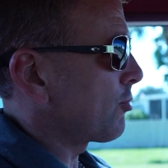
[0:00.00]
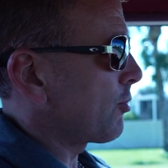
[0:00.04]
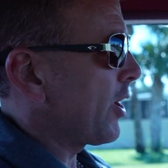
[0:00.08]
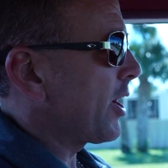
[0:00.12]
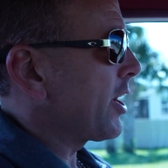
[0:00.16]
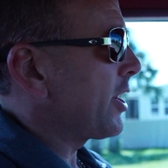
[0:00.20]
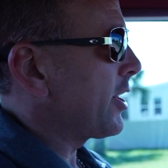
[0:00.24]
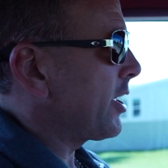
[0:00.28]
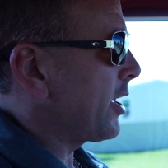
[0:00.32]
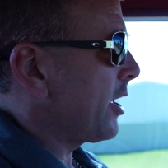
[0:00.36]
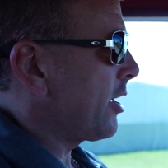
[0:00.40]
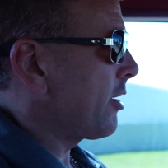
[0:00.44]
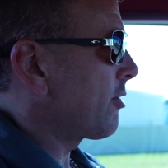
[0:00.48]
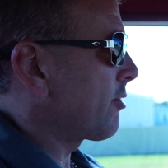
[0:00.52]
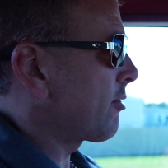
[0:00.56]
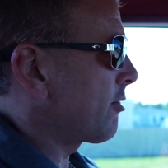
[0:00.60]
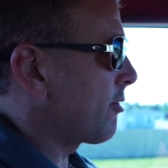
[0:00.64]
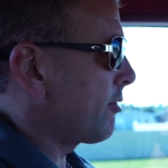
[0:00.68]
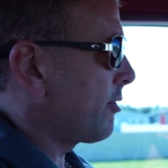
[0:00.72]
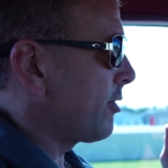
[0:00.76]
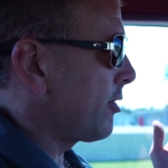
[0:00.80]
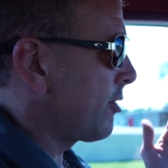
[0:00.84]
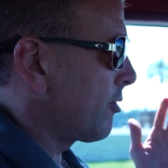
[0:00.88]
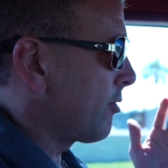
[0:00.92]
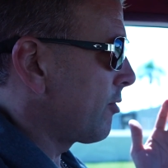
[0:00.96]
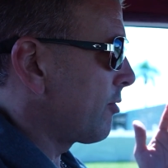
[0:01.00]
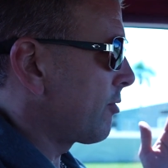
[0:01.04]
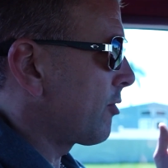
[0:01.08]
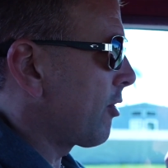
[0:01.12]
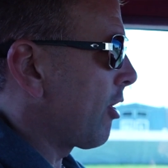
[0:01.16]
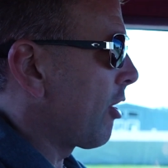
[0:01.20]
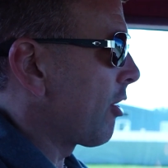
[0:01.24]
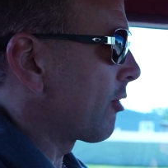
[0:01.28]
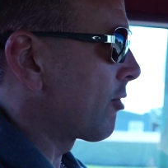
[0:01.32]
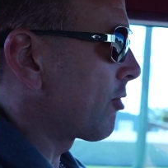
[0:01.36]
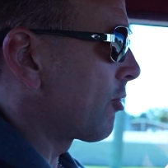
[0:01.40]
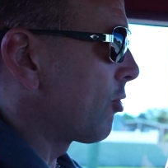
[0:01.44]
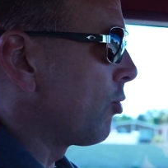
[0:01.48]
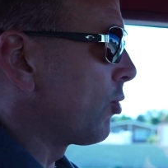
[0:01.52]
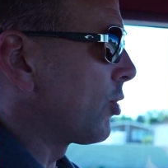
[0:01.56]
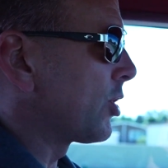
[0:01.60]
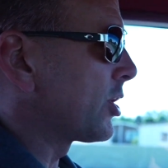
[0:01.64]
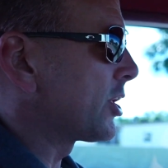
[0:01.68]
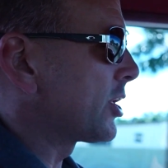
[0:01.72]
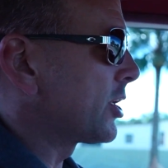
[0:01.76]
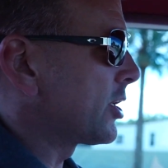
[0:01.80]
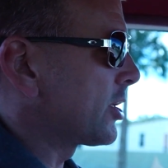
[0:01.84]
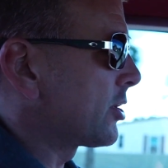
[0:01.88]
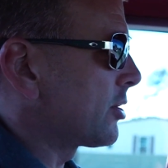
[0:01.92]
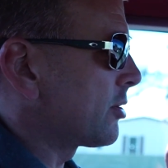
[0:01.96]
radiator, you know, our cooling
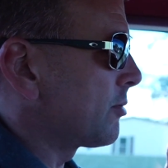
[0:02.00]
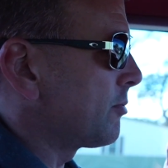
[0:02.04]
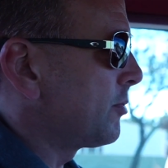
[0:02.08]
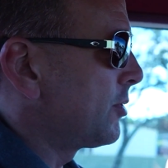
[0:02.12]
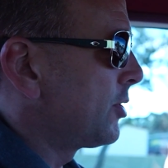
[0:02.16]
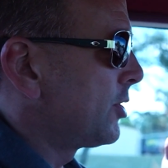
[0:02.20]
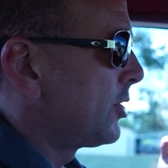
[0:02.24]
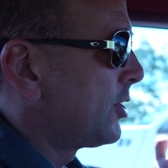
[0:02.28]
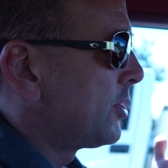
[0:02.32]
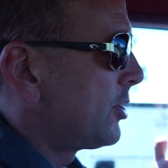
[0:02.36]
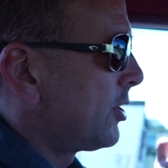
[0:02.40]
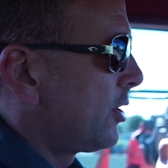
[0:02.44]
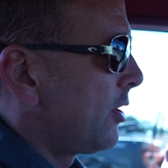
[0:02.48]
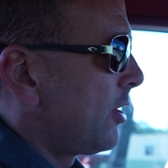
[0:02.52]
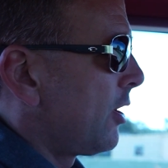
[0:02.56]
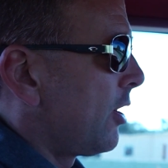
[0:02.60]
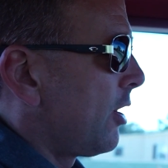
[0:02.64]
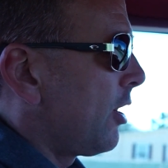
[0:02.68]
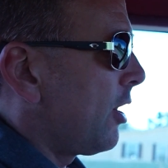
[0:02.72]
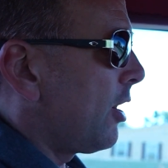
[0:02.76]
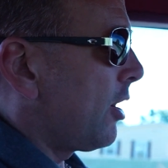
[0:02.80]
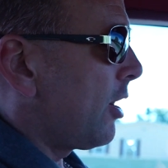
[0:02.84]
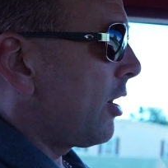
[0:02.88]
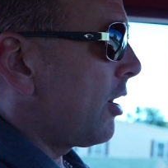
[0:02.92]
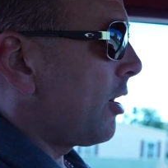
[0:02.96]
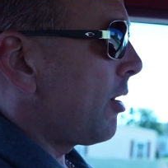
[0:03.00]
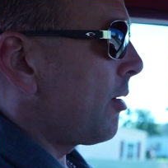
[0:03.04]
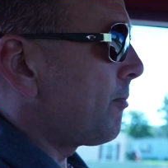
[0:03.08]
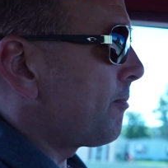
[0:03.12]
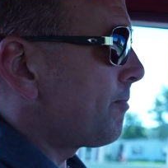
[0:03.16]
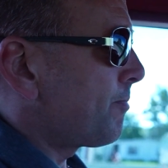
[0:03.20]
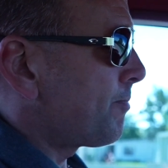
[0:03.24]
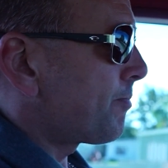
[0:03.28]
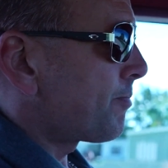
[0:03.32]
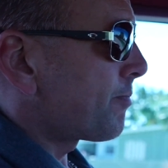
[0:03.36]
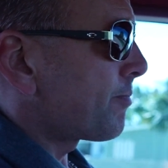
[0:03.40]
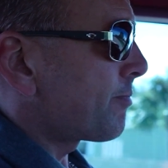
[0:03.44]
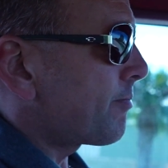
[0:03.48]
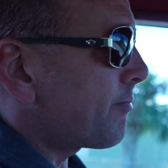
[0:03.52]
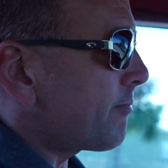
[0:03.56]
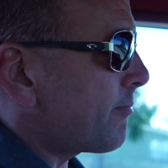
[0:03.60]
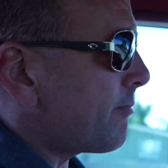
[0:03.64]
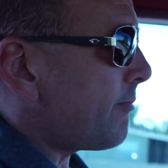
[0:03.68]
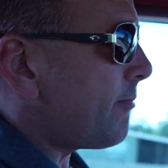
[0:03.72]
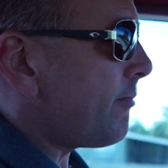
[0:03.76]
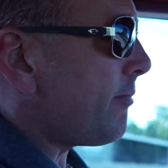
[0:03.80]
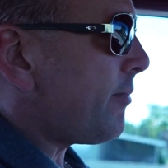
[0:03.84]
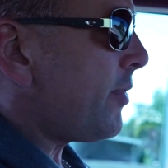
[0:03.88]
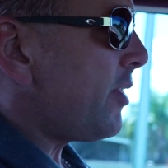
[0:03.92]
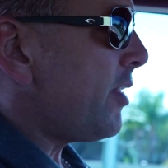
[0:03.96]
system. Um,
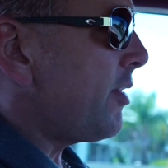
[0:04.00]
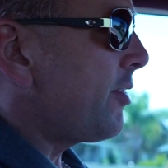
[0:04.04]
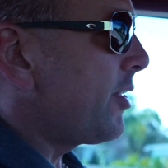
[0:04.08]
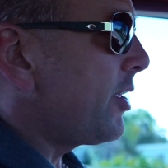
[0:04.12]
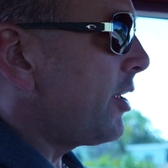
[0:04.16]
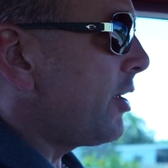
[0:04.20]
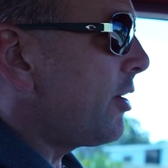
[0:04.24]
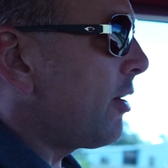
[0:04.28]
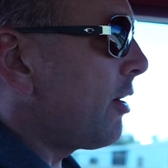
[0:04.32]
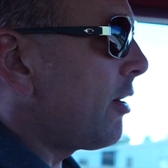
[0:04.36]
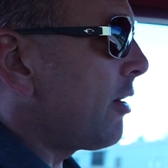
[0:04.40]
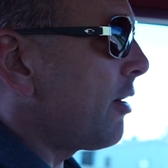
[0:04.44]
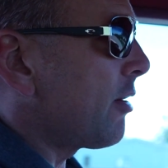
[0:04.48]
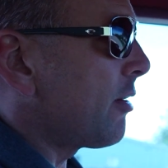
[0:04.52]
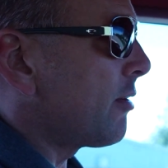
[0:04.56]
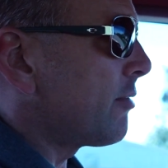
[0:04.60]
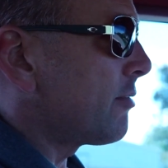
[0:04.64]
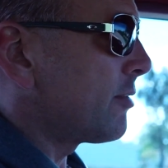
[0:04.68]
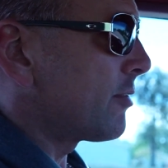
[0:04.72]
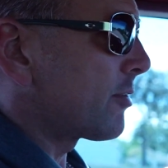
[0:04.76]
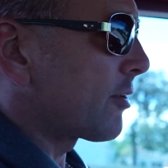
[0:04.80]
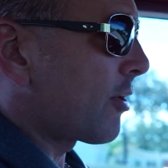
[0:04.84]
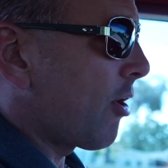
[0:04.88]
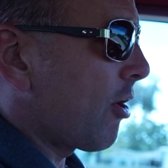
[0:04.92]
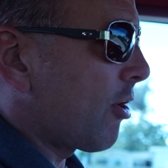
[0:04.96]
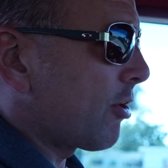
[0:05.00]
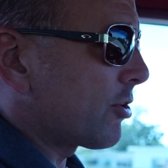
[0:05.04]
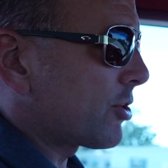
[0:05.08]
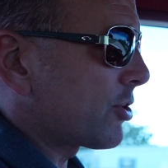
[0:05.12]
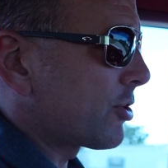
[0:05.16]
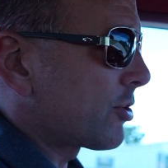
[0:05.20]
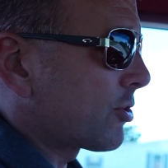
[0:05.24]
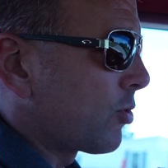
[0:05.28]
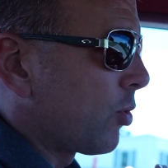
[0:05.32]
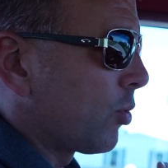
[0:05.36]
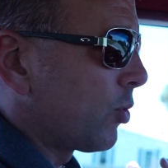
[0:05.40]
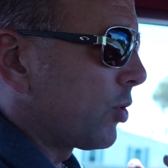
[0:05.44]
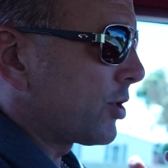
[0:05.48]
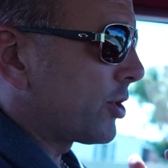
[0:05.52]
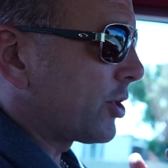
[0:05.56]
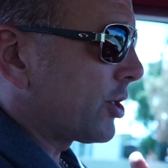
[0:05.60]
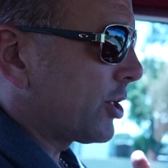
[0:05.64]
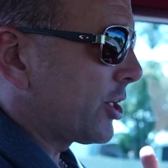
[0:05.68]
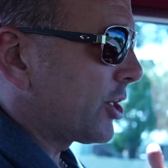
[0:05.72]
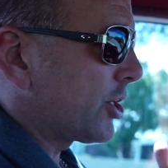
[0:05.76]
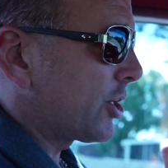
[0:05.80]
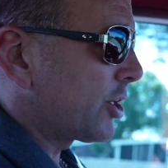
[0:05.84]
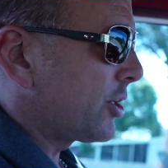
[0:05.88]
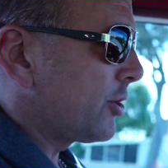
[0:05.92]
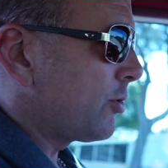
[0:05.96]
the, uh, the car's cooling
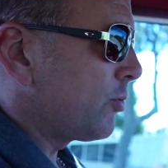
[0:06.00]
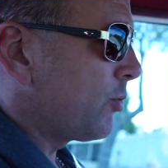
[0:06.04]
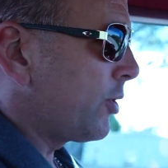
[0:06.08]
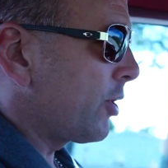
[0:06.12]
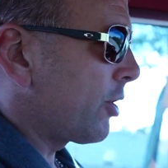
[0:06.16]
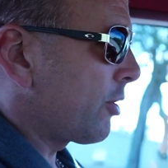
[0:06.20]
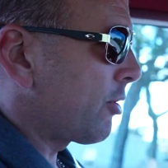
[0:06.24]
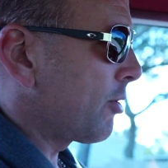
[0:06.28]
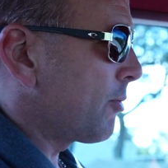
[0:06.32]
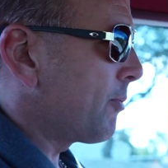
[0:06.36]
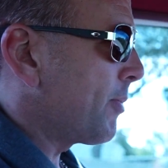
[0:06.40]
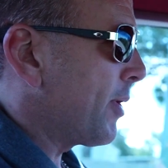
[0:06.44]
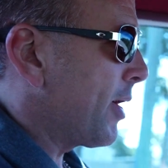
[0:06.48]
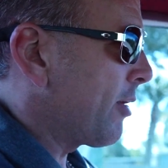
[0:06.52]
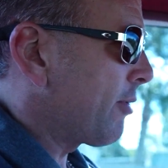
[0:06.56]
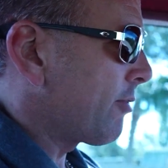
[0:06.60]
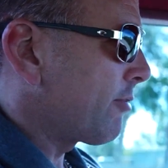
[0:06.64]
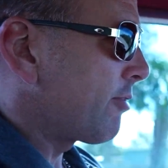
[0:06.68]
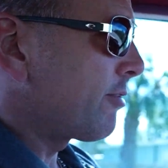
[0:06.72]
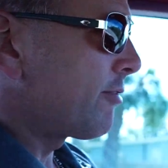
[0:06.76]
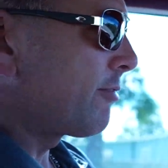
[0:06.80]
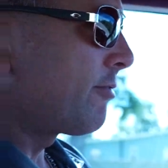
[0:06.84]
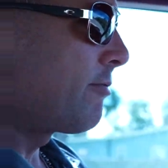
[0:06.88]
nicely. We are at about